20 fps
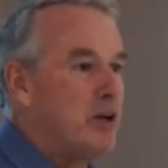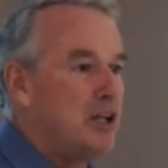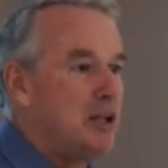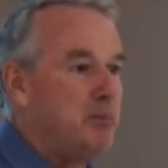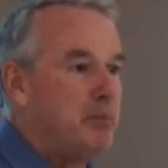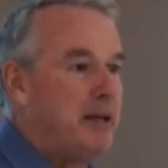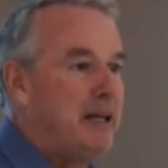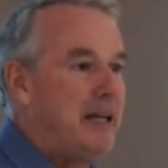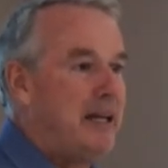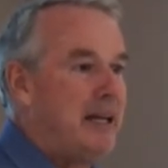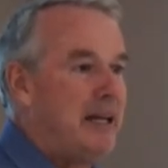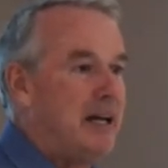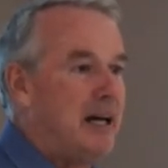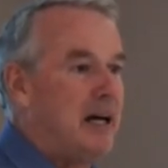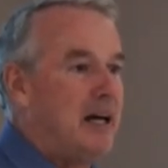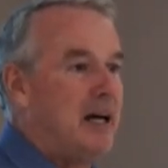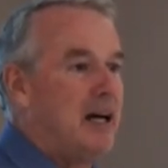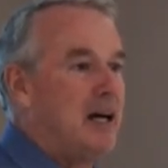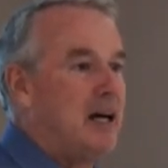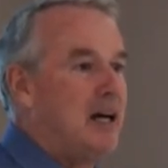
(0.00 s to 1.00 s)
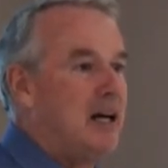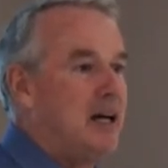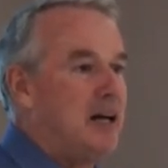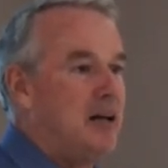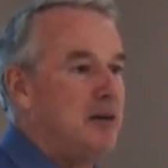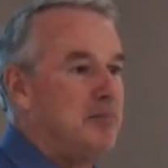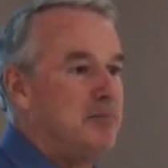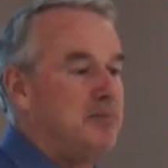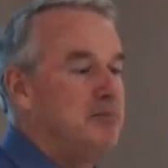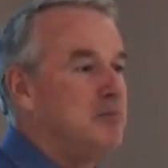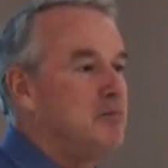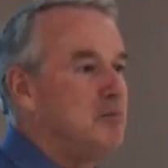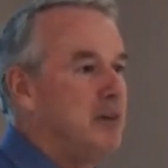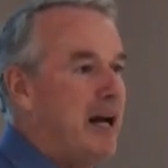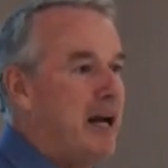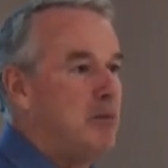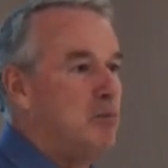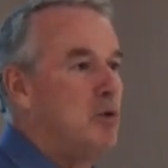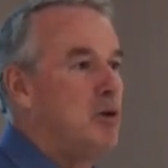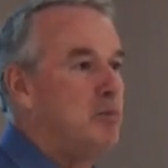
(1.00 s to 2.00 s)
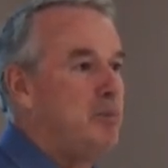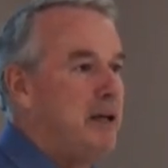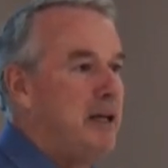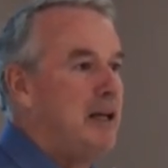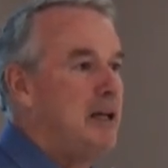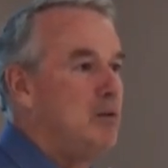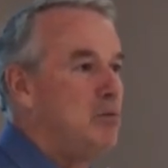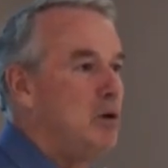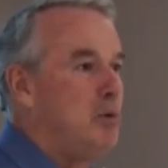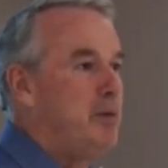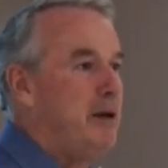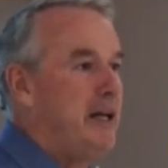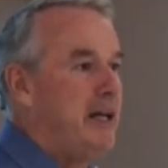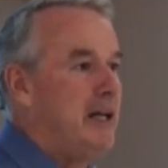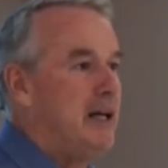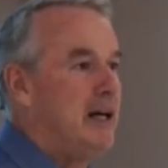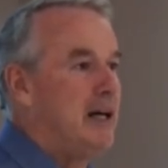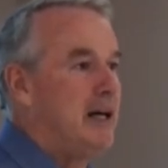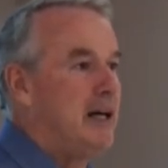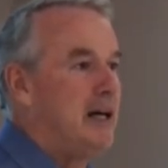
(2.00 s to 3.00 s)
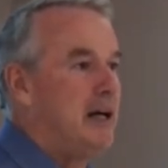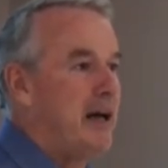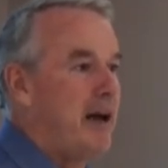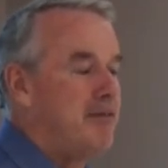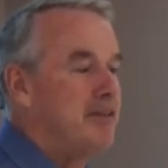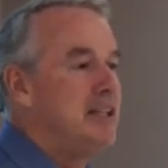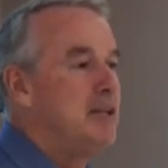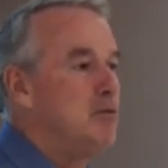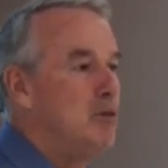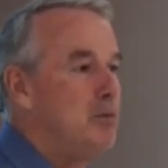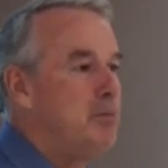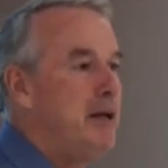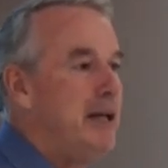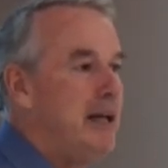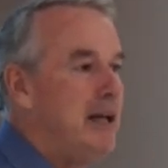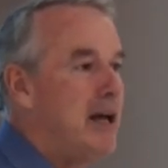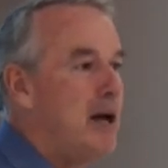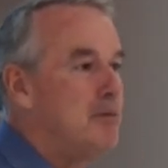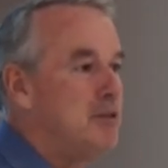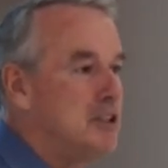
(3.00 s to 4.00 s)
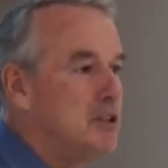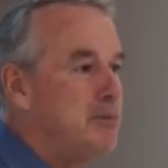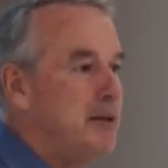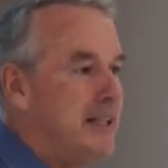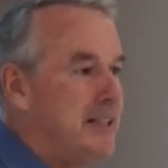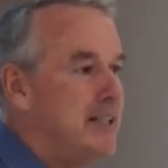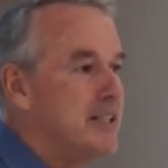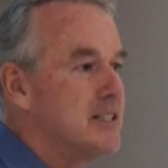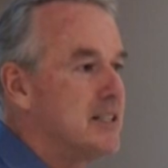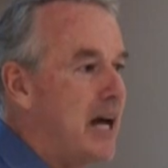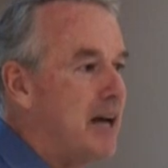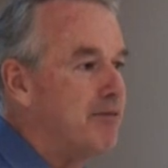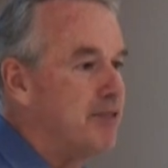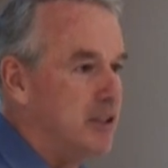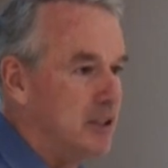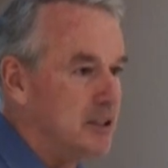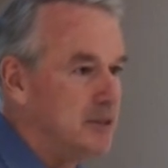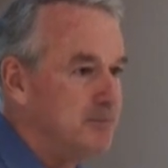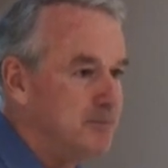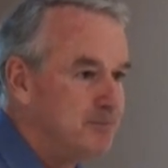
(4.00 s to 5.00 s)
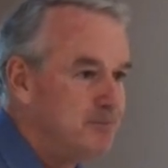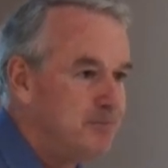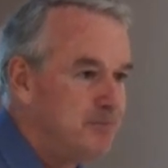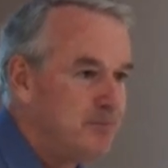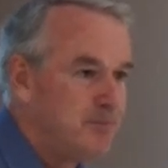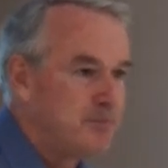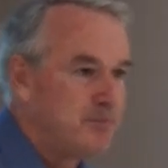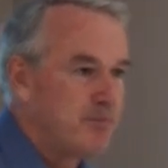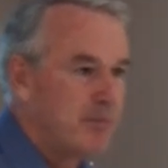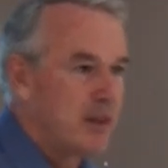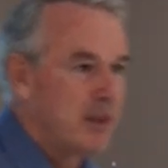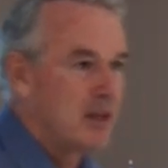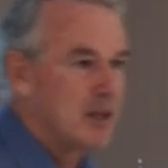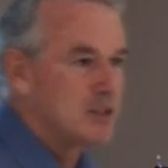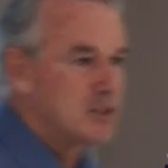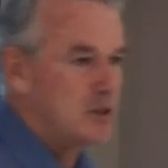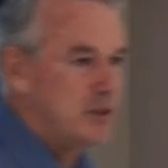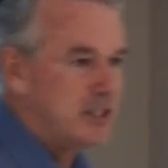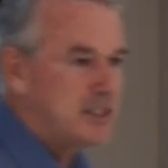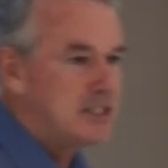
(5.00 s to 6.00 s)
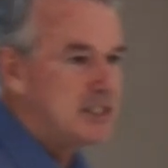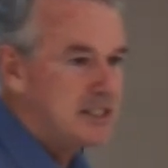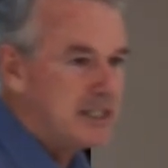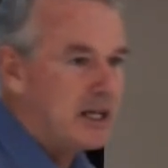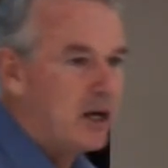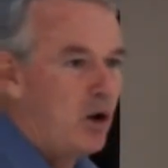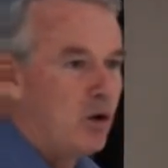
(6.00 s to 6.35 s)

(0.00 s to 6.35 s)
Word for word: will be, um, right, will be, will be, uh, everything will be able to be deciphered. So this is the